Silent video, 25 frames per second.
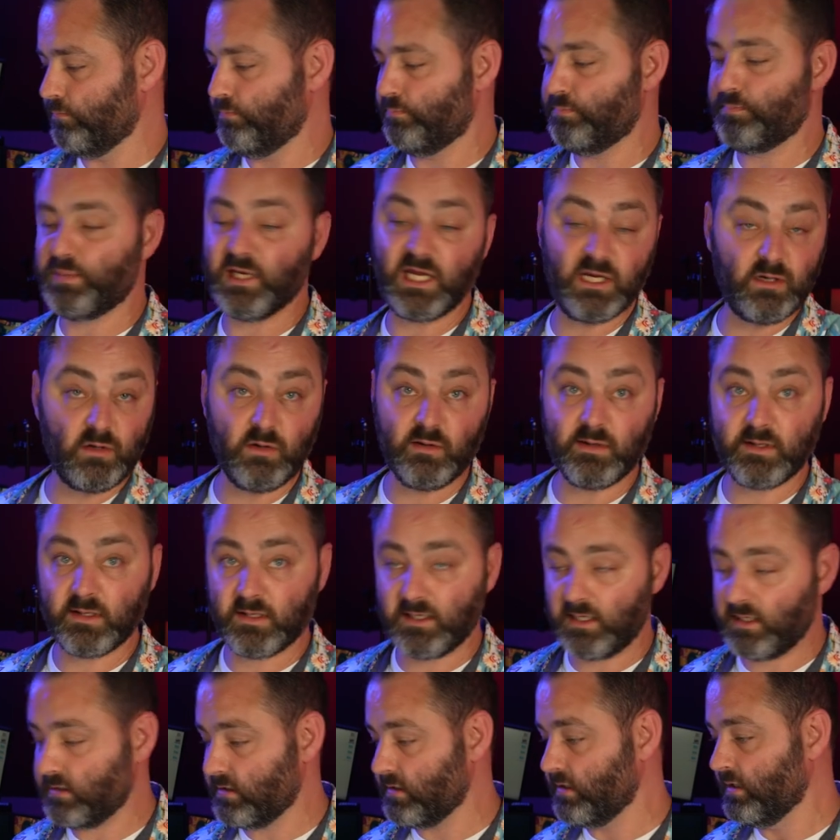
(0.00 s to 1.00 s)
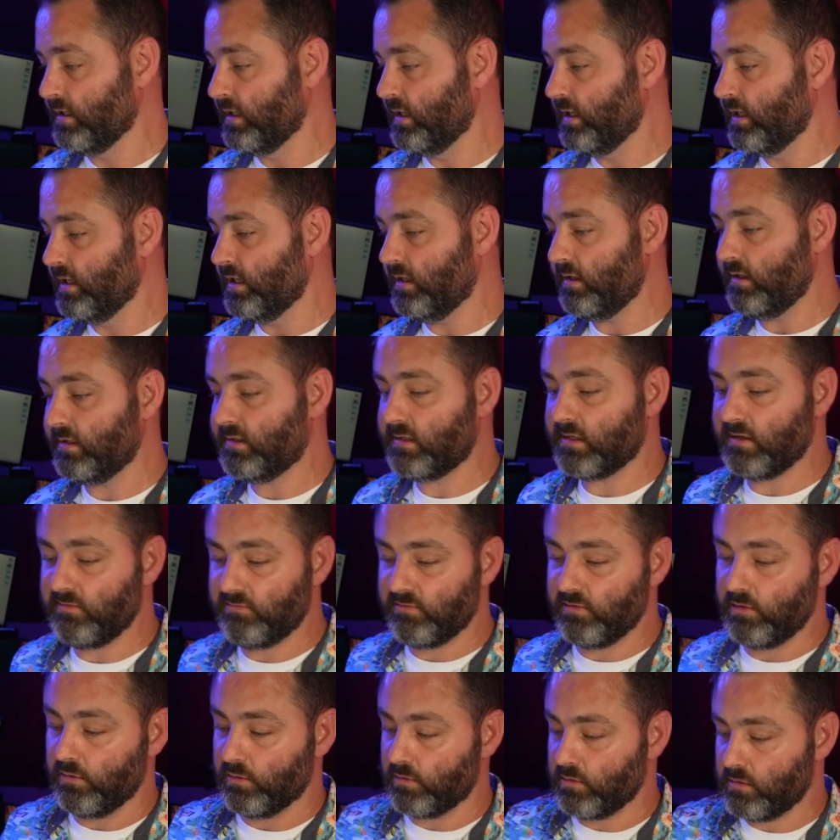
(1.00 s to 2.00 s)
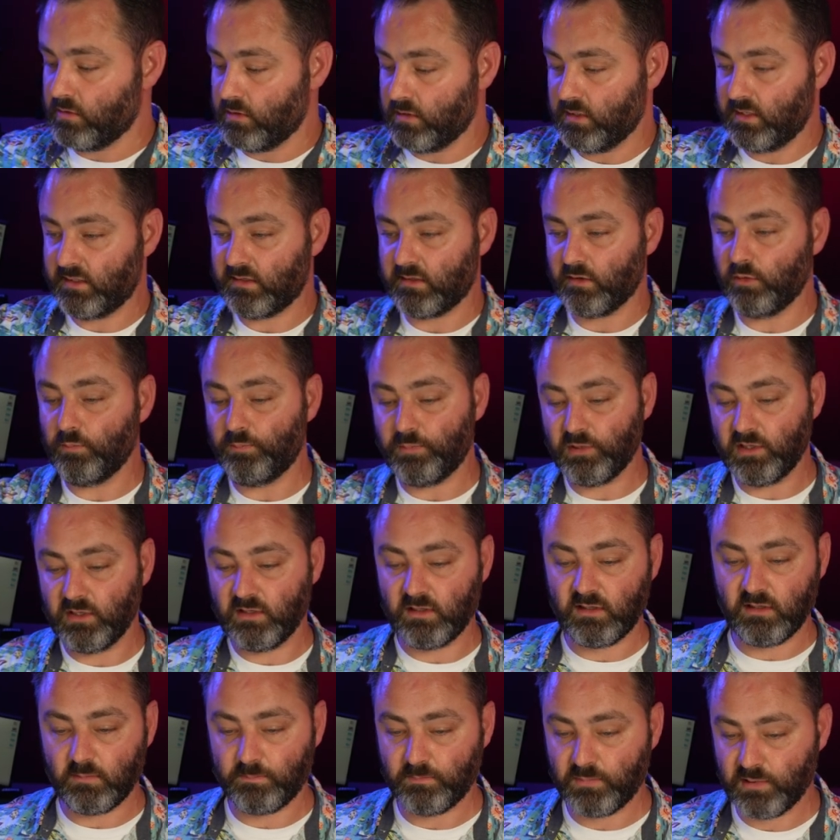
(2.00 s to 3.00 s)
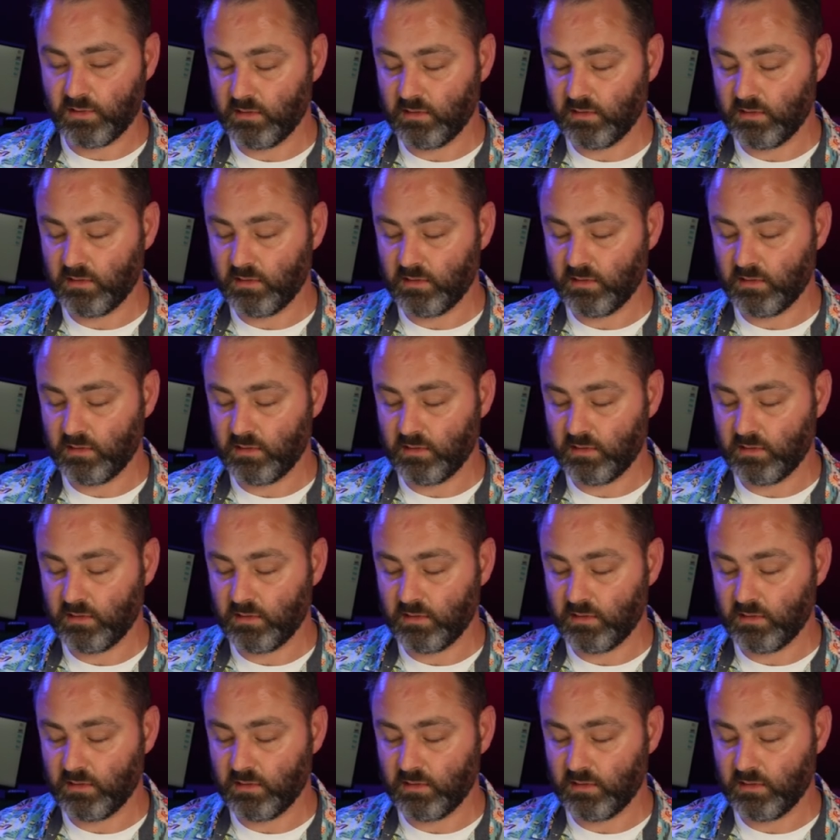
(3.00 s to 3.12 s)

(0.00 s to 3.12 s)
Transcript: pedal set. Let's have a look. Let's open it up.